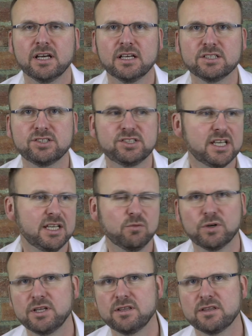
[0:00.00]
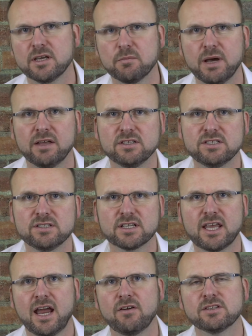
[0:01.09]
scene? What do you think about this as a
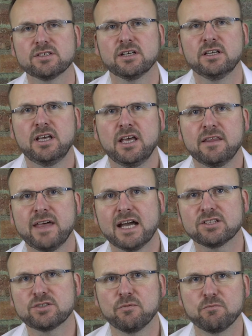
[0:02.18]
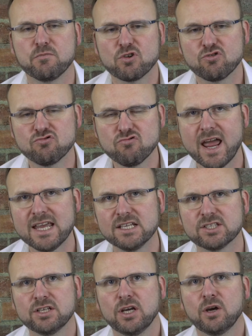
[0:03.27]
character? That's
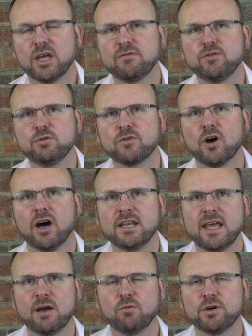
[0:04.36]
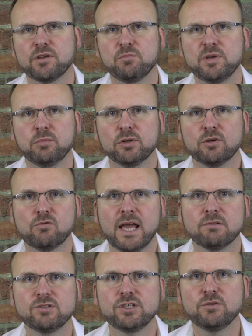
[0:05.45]
great if you've got a network of people
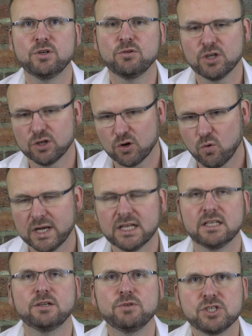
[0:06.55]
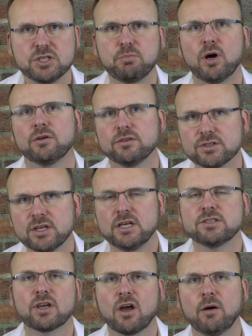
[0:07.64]
around you who can quickly respond
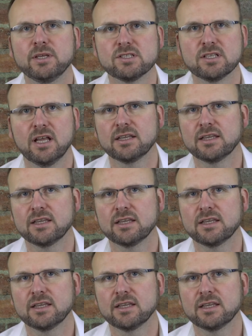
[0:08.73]
to comments like